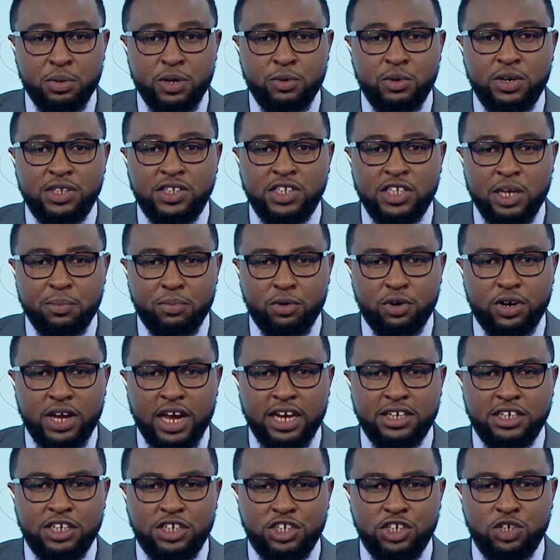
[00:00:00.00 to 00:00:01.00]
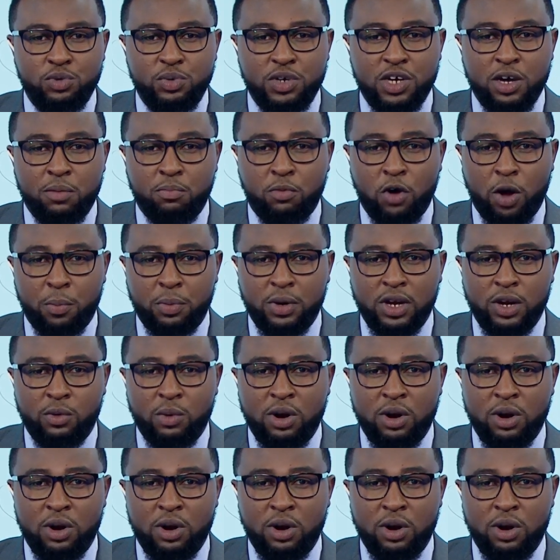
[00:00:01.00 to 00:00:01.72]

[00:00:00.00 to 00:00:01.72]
be reciprocated during a popular